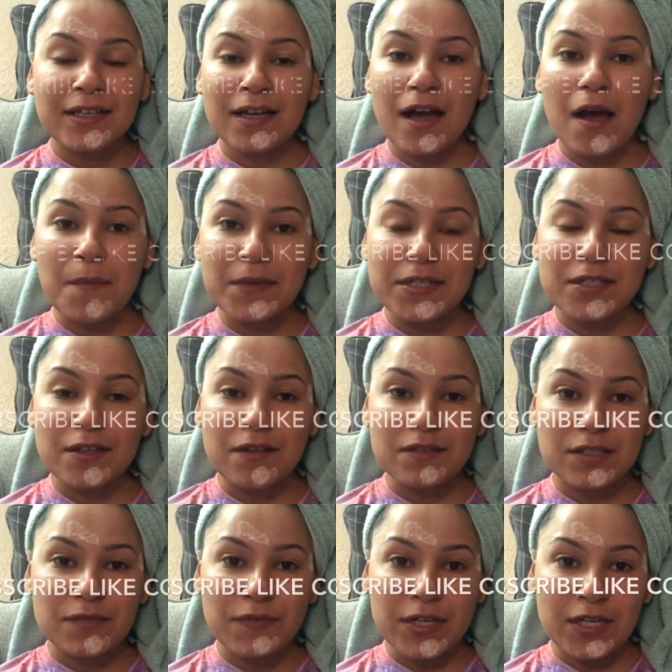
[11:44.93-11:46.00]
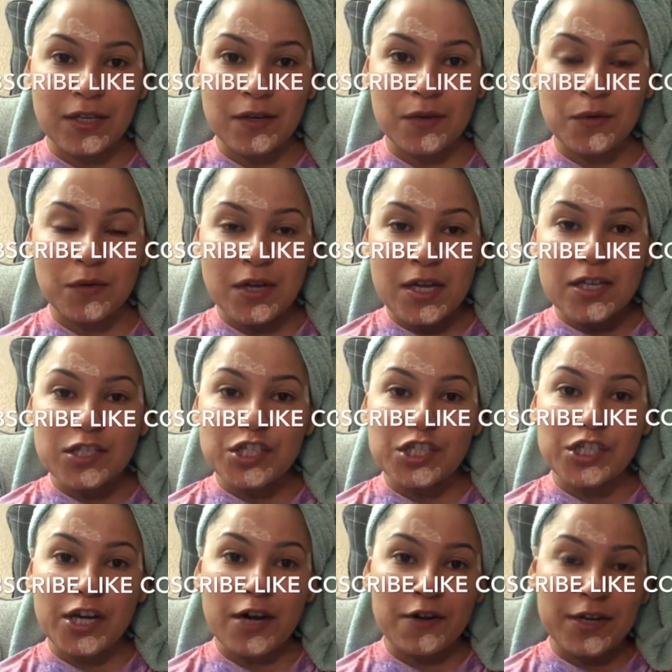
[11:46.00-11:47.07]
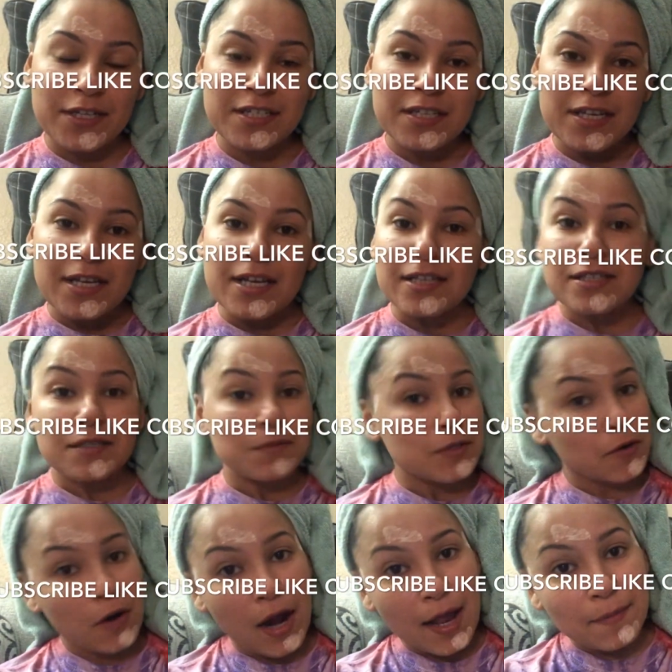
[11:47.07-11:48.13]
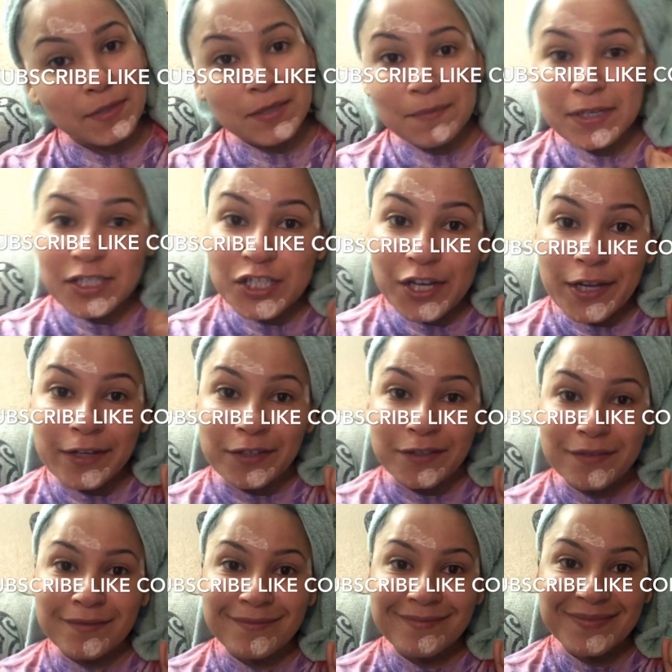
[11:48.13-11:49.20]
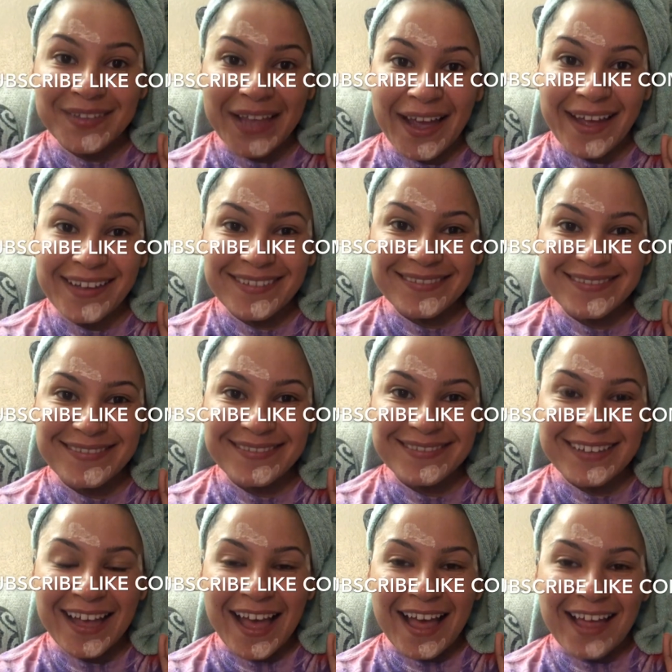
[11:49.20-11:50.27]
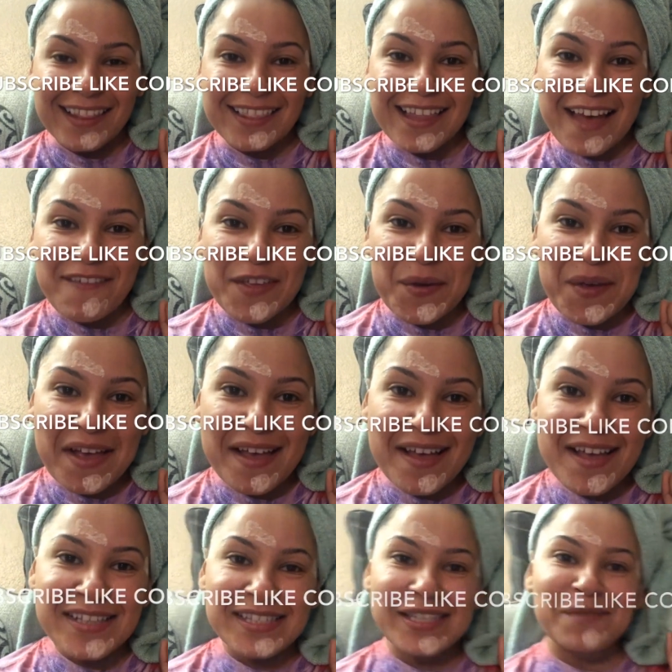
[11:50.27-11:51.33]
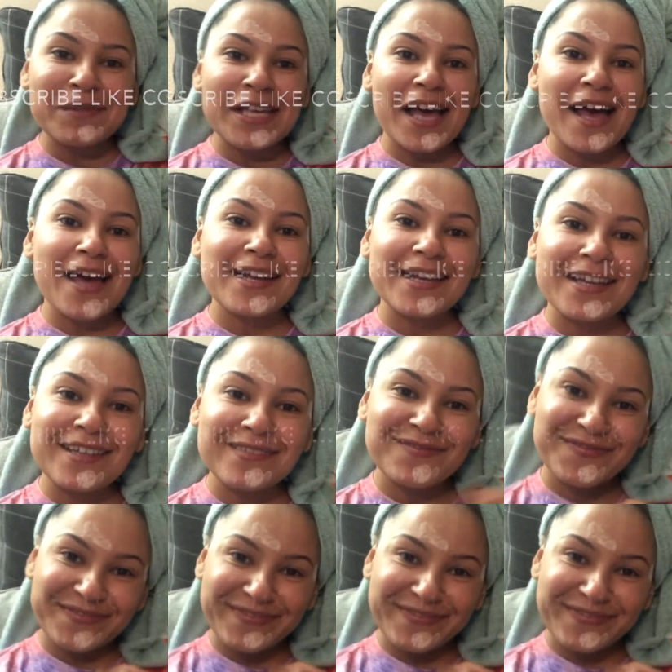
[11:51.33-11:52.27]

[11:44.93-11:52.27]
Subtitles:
comment on this video, share it, and subscribe to my channel, okay? Love you guys, Team Tejada.